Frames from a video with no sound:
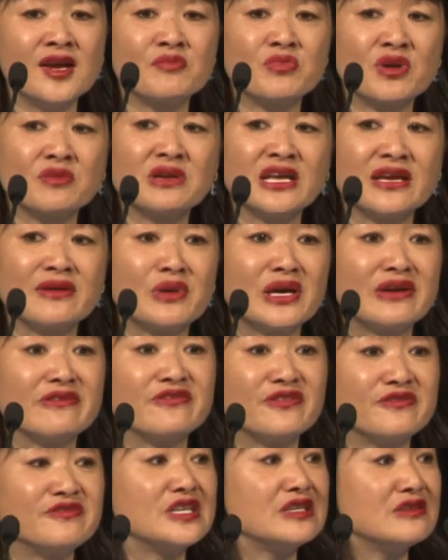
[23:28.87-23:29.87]
probably about
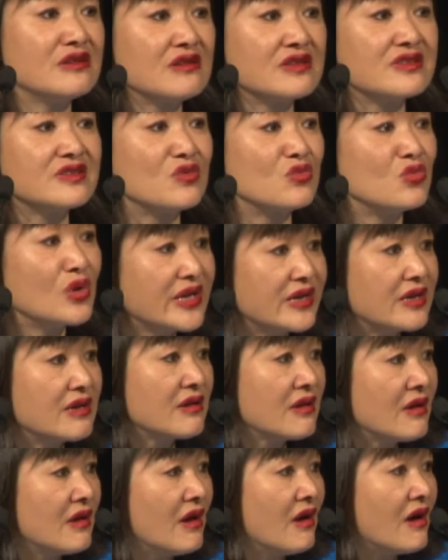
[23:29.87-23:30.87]
$50 a
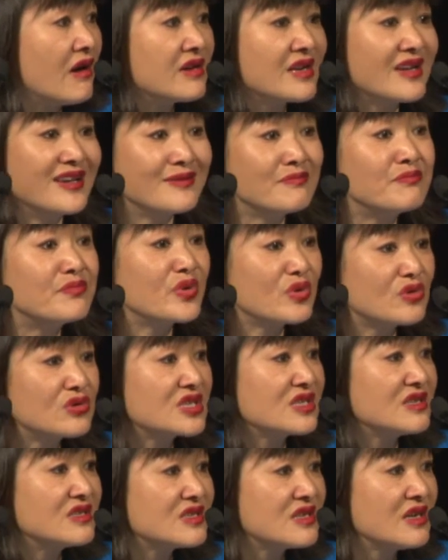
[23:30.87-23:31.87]
week on
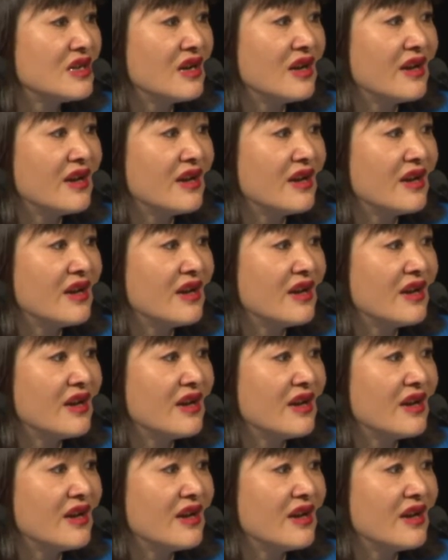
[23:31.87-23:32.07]
imported